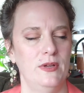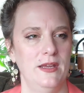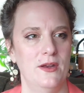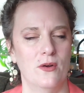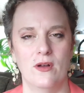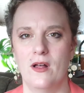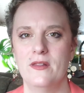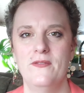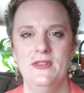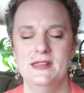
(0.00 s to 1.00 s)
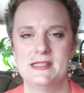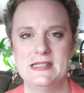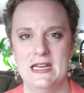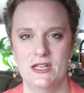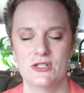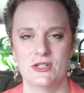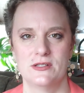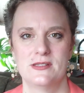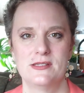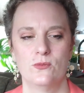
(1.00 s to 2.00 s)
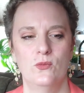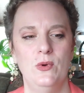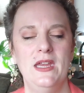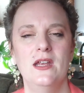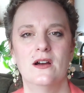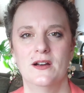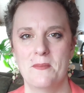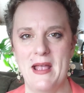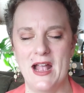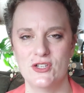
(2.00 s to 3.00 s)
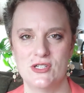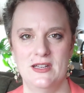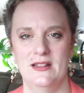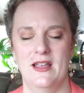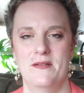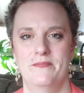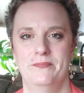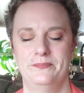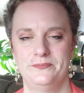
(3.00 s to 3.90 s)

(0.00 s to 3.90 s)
you know, all of these standards, we are imagining them.